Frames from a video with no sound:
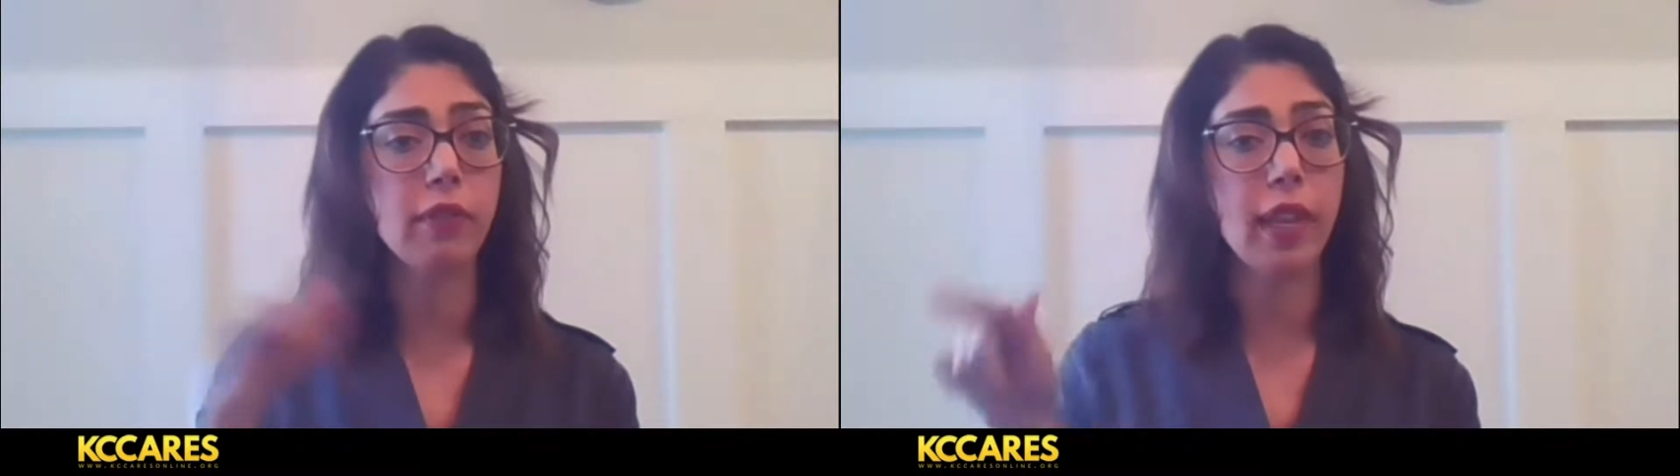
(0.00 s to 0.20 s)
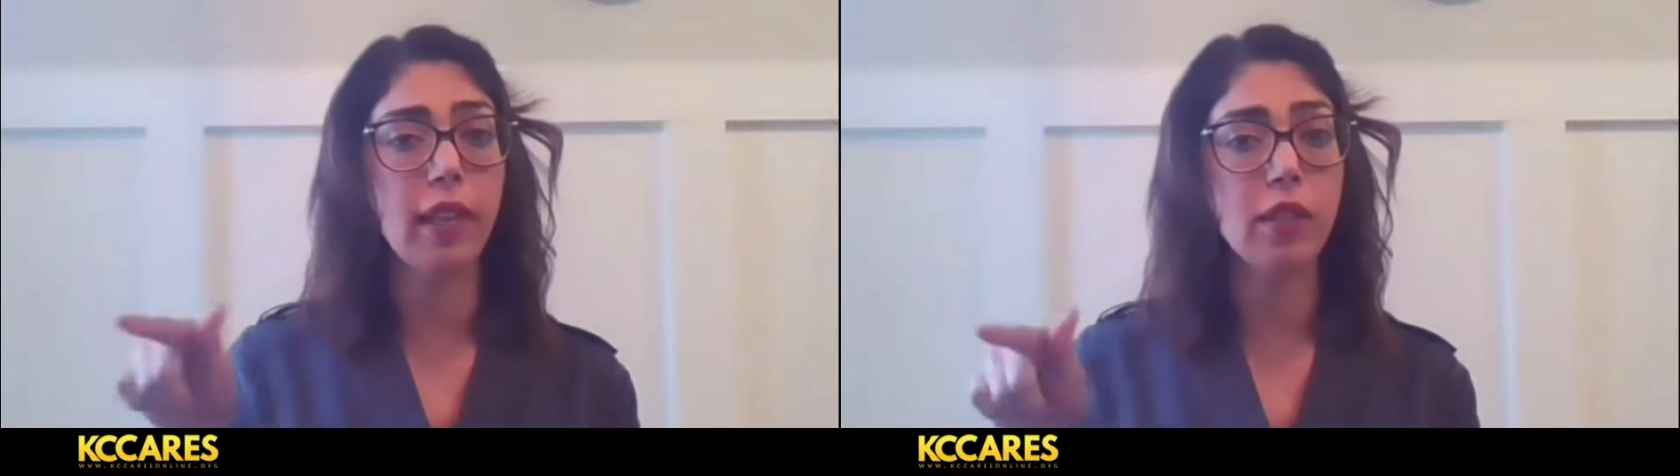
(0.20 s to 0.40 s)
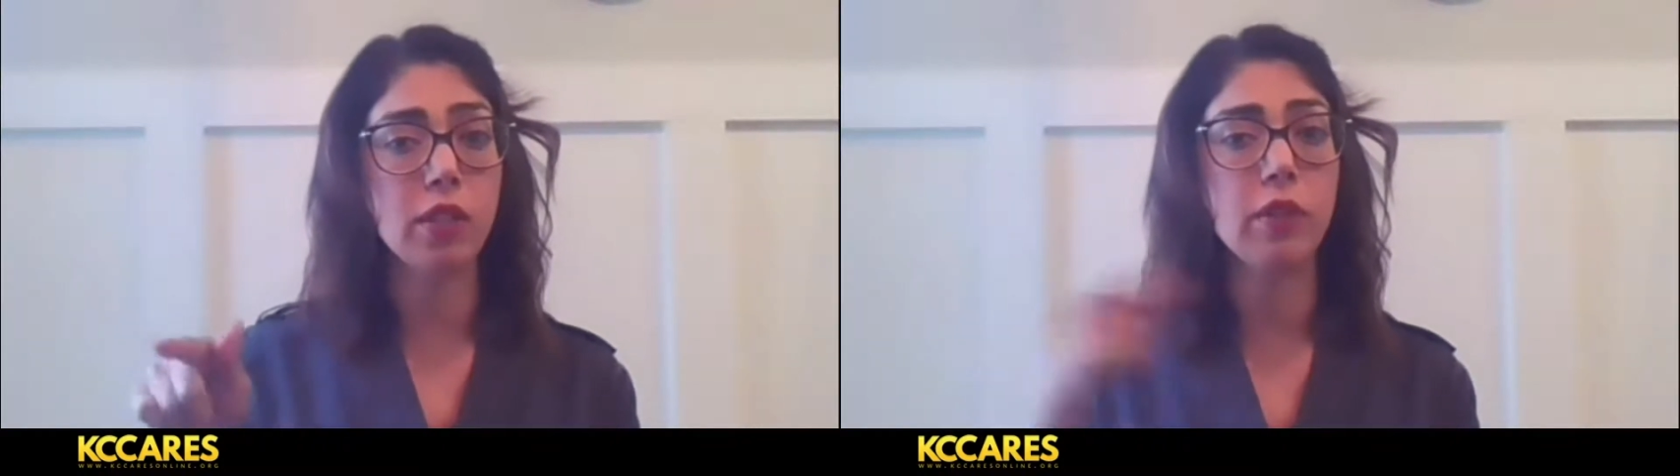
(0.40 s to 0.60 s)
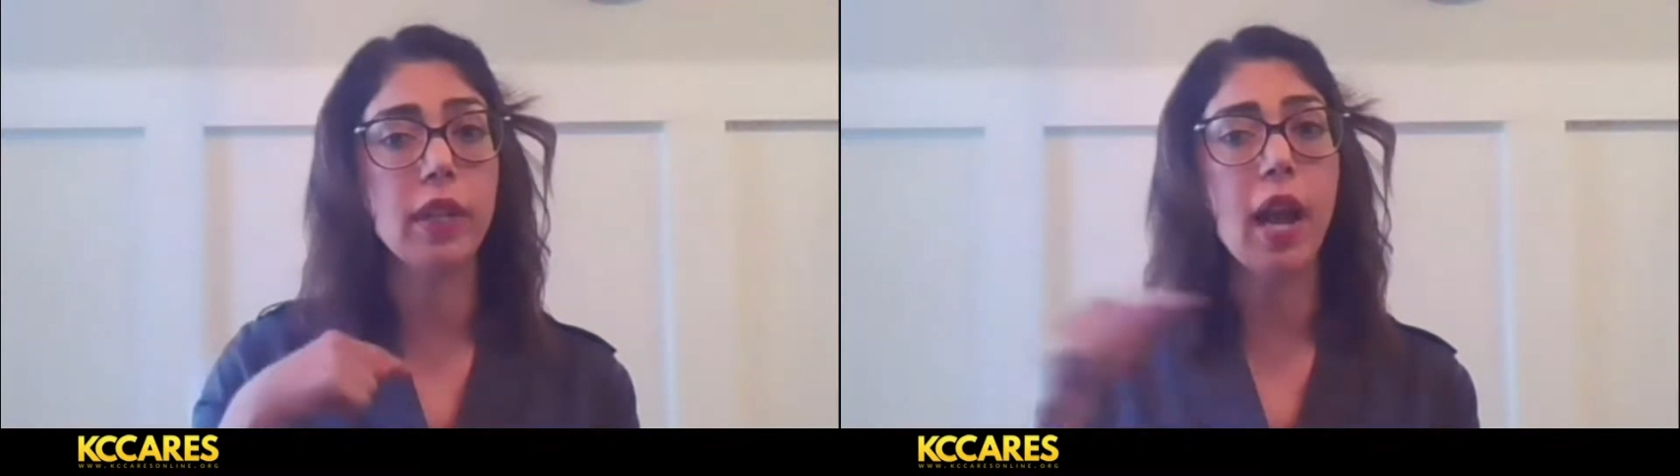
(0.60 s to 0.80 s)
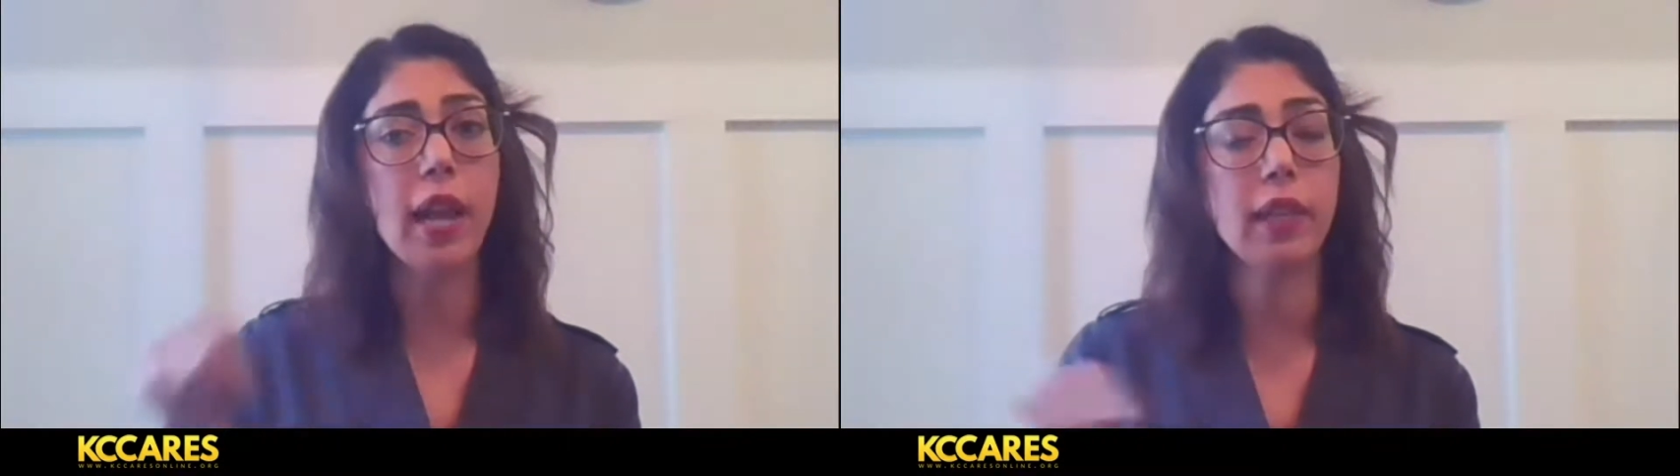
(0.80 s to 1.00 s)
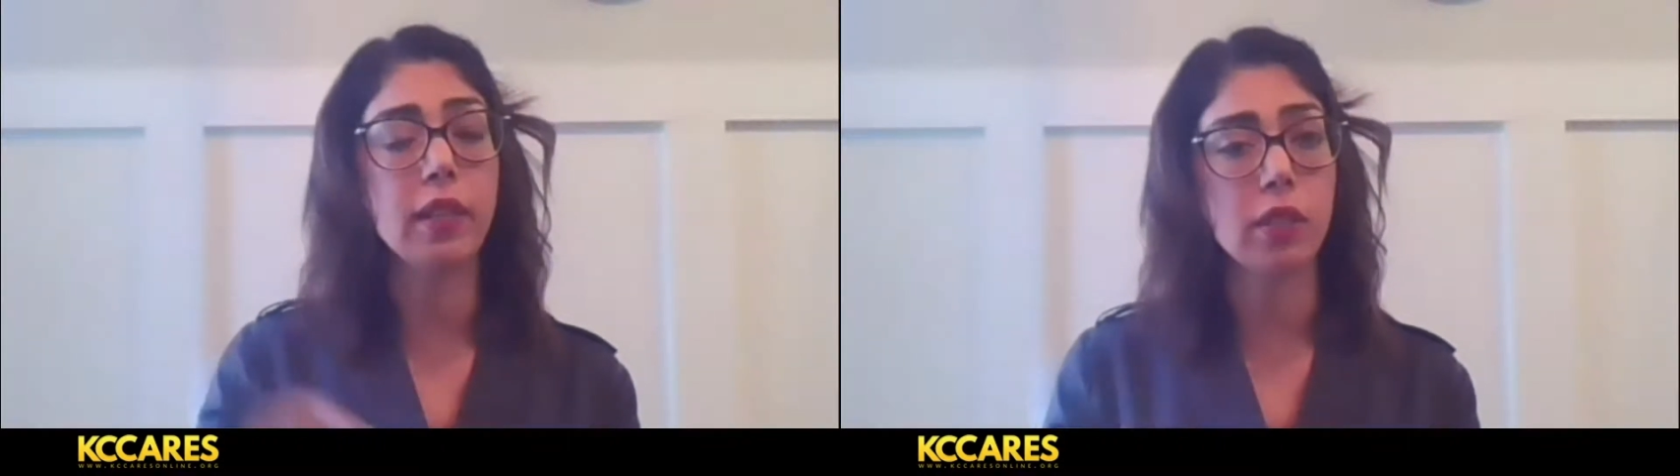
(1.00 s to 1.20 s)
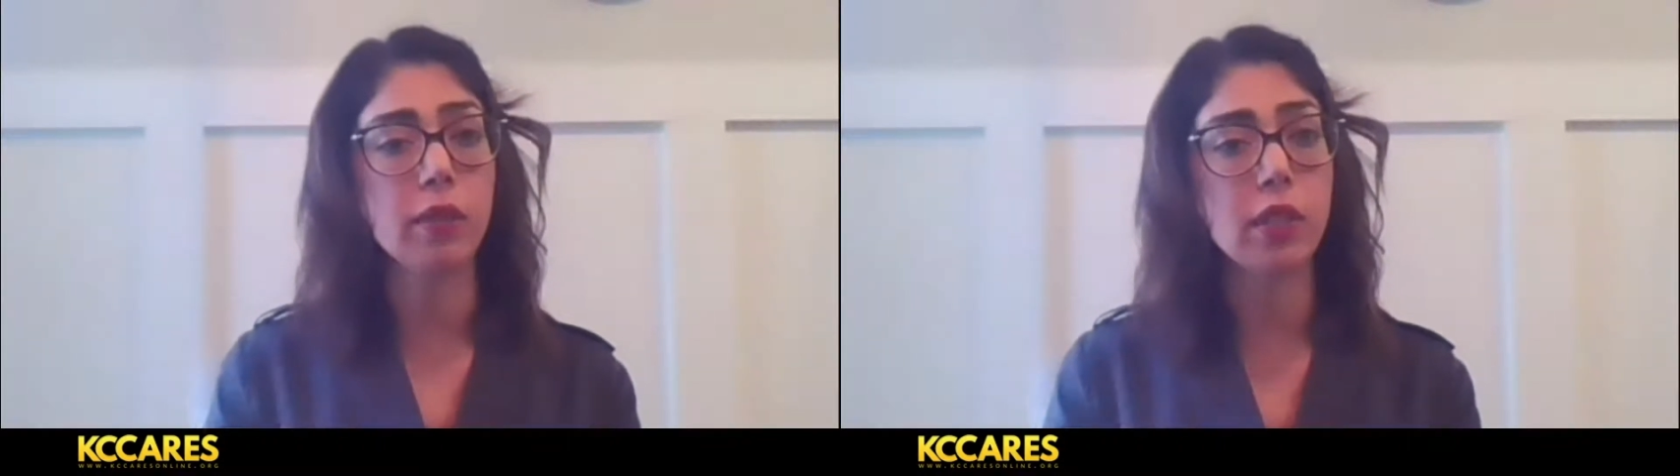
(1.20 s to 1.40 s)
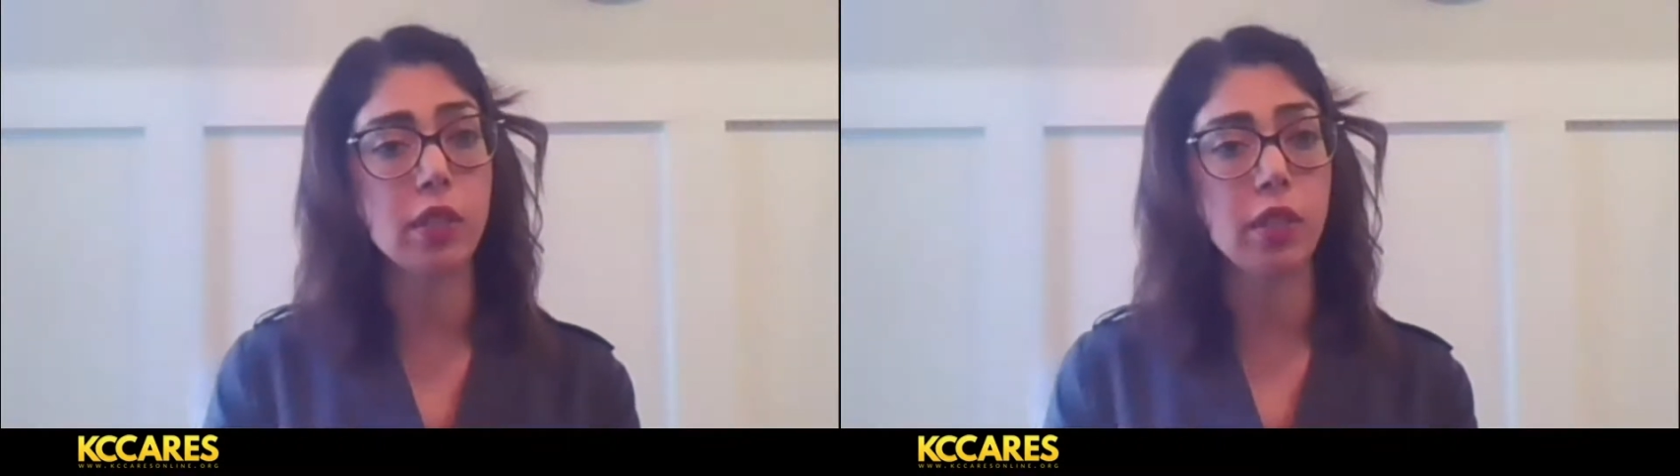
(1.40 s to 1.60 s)
if they can do it, I can
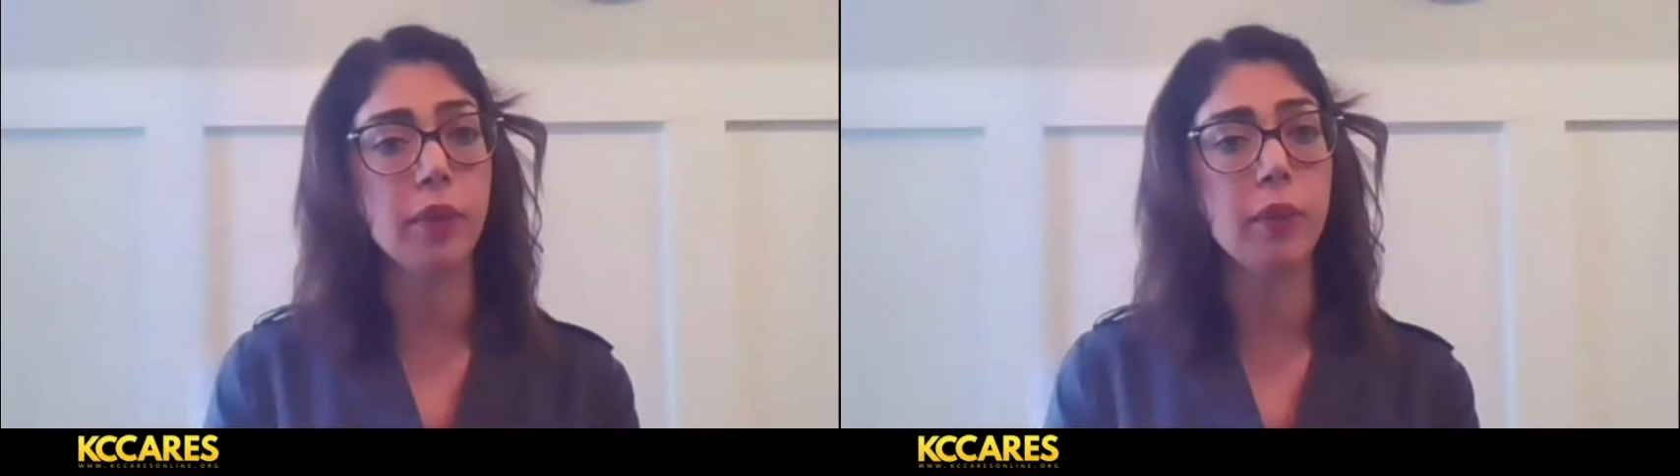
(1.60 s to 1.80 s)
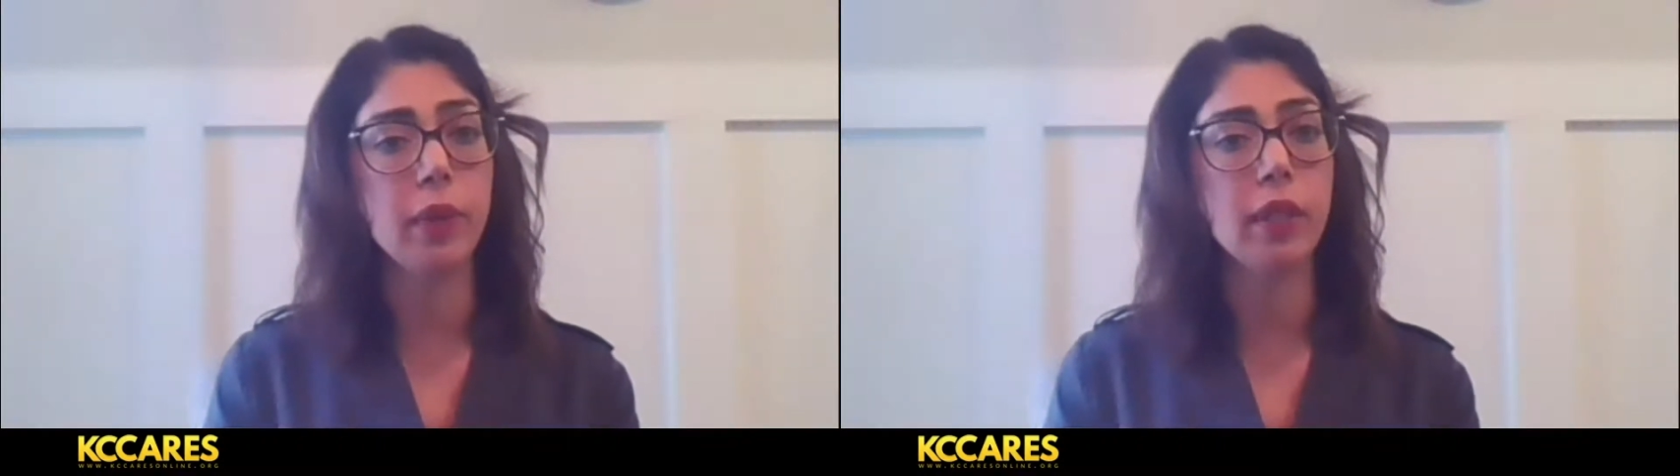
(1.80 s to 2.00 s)
do it too.